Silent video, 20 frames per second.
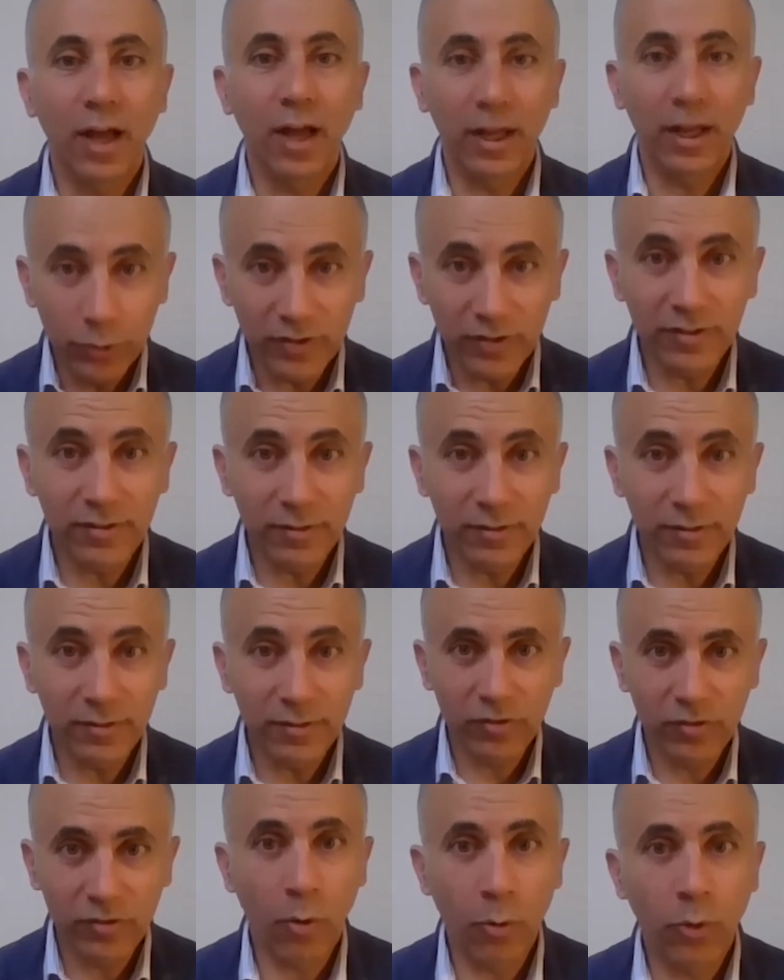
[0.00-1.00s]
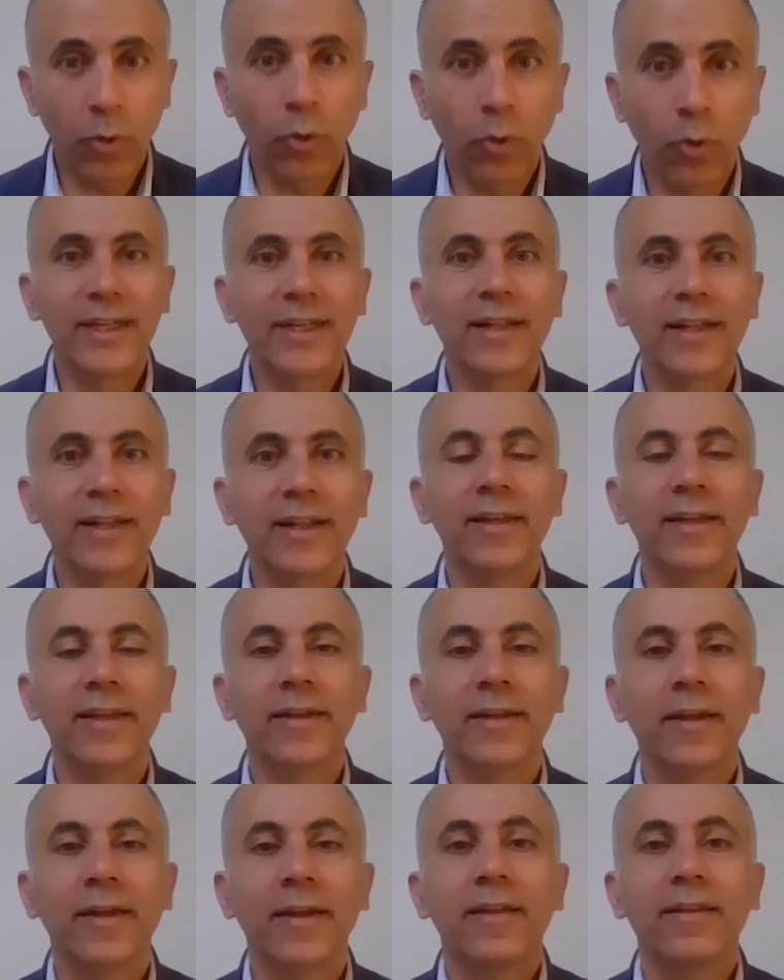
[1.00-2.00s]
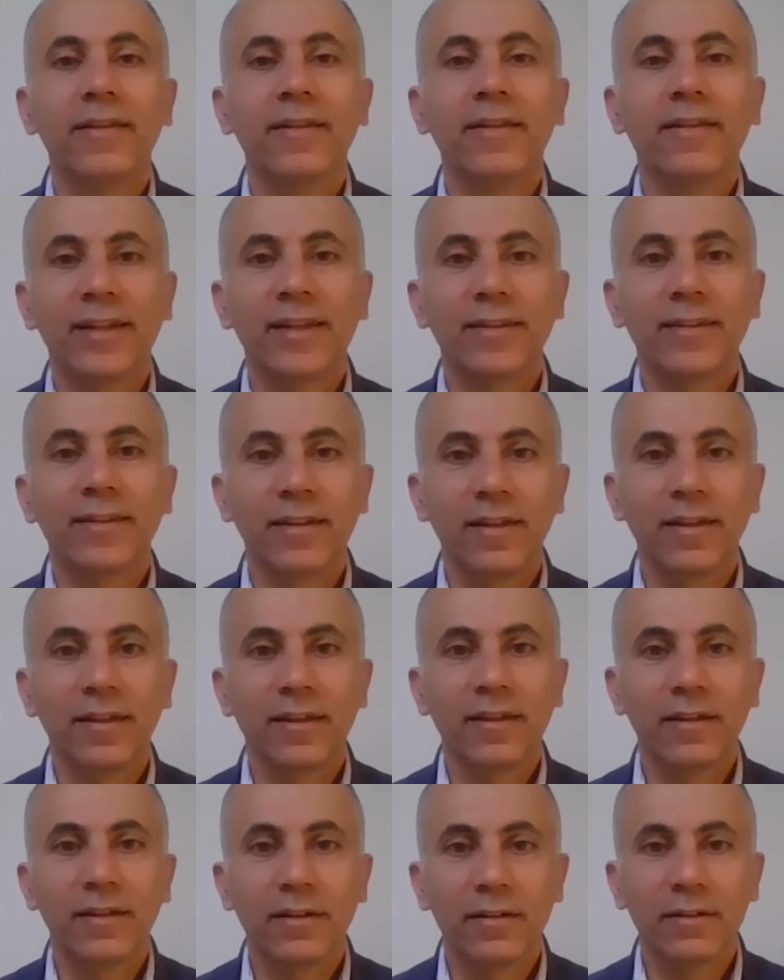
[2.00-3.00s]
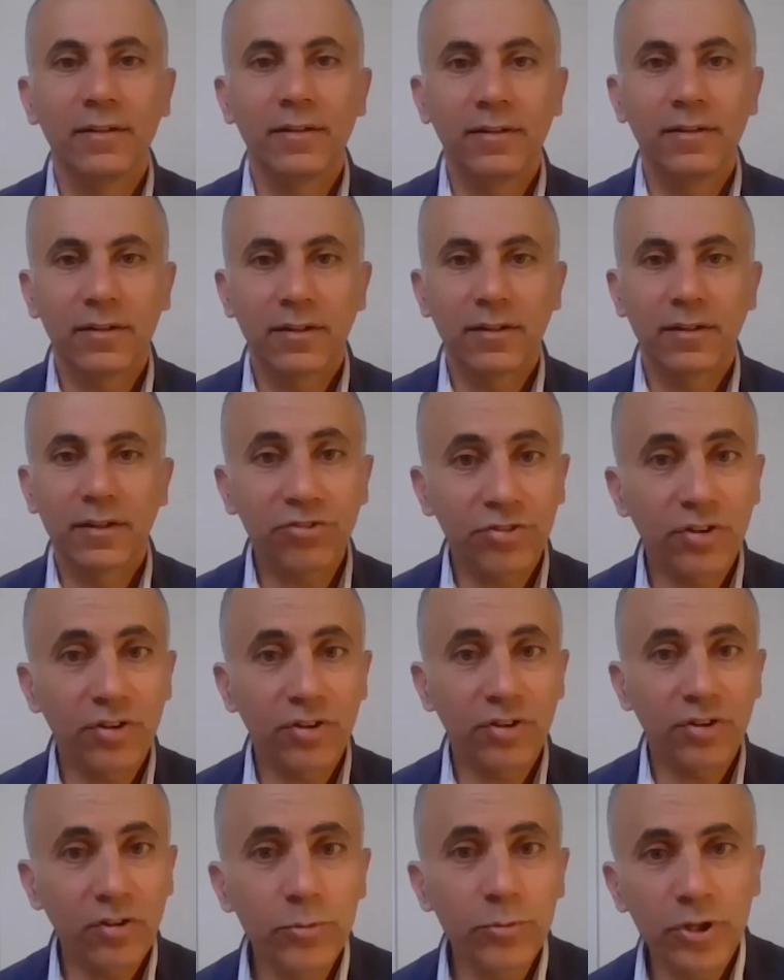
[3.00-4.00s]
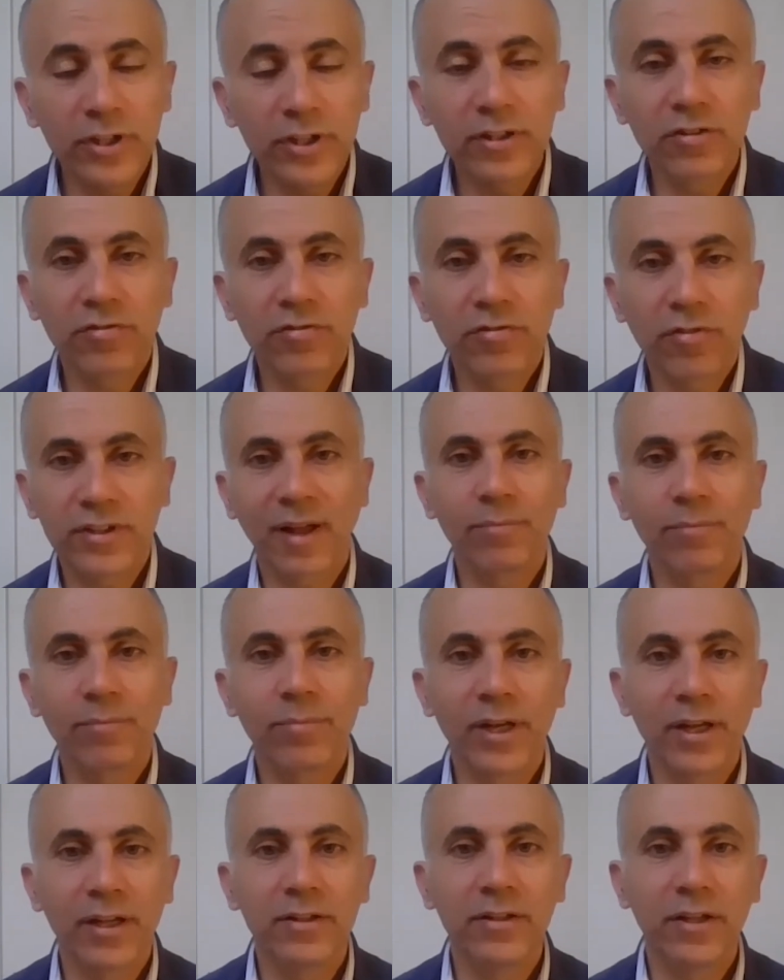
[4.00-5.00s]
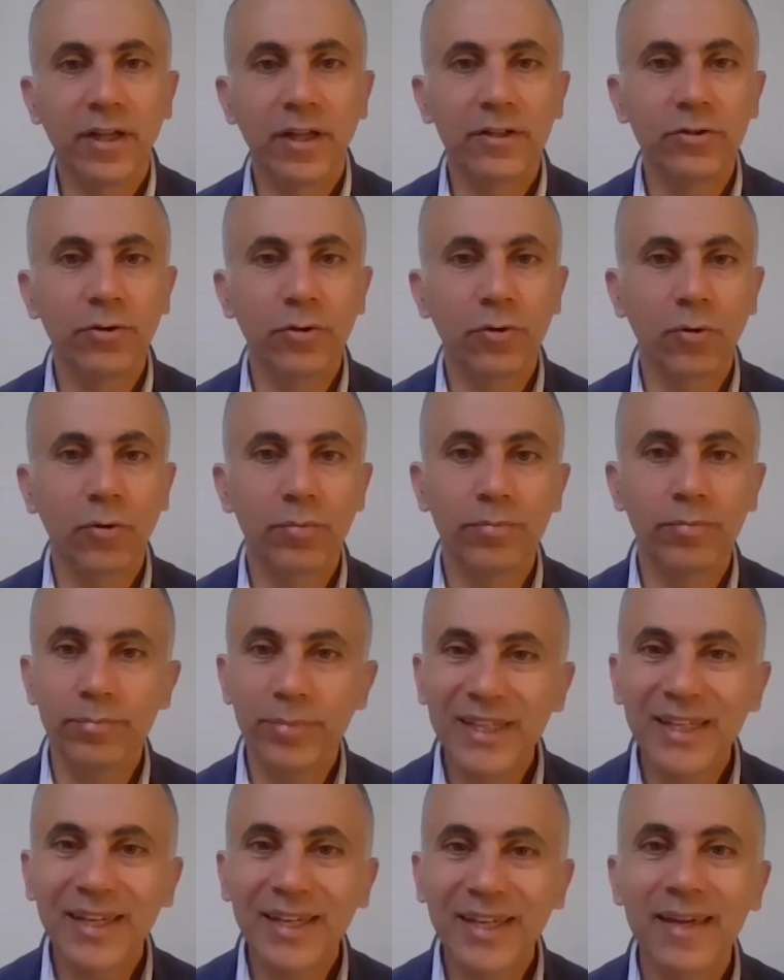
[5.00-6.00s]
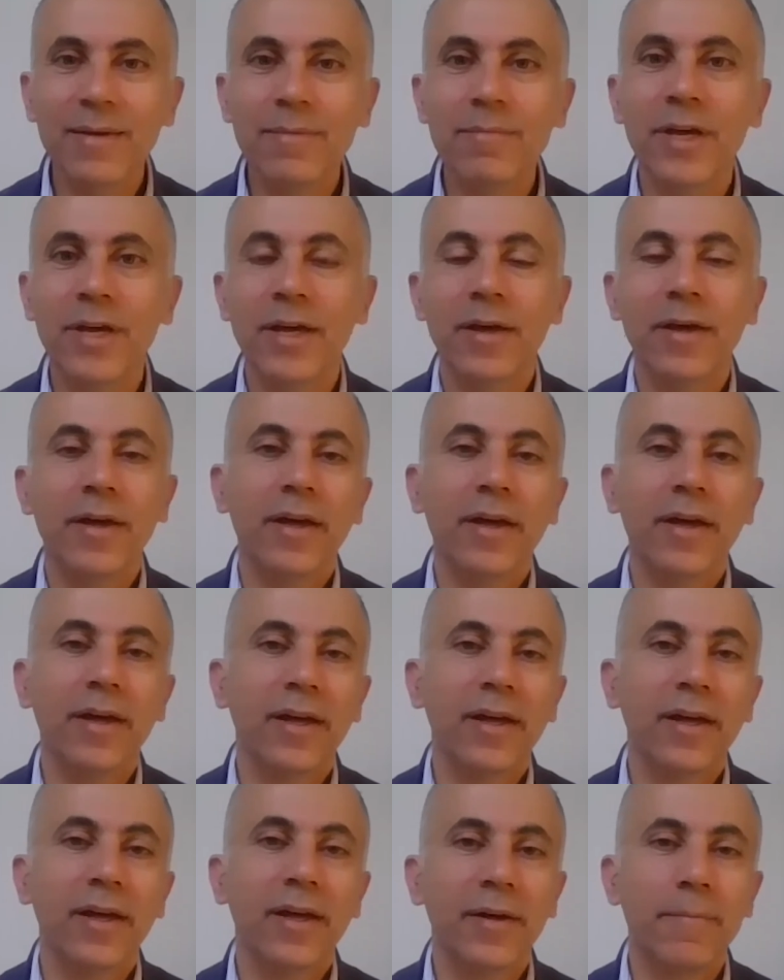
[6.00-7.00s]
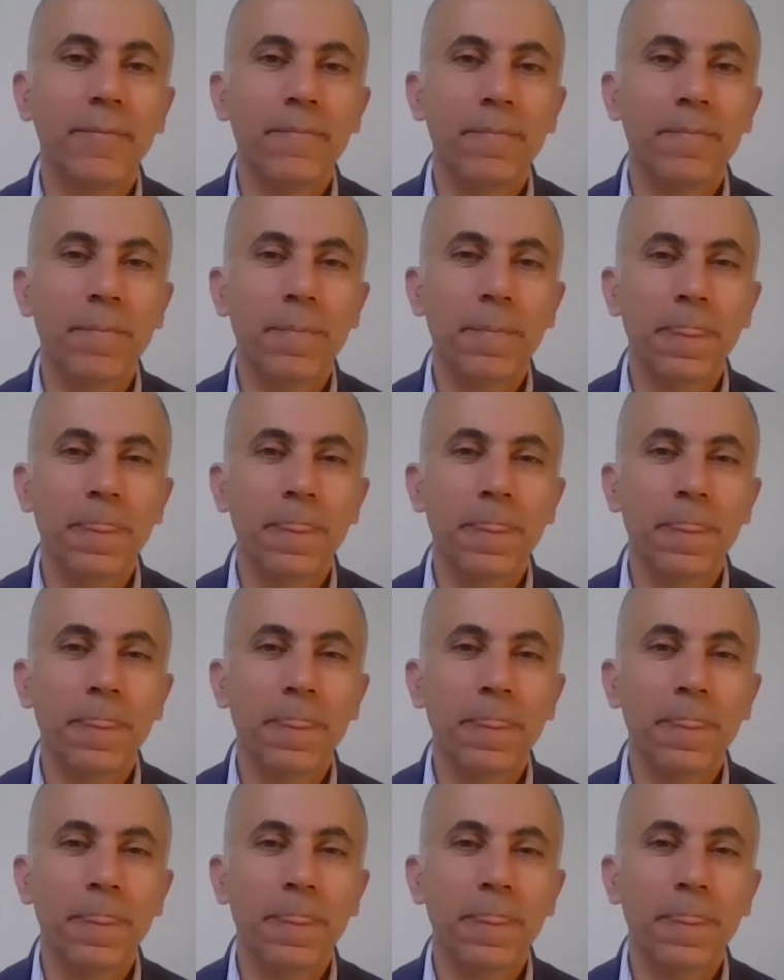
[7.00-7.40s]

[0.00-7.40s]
And we, we saw concretely that uh, uh, Christian communities, for example, in, in Europe became um,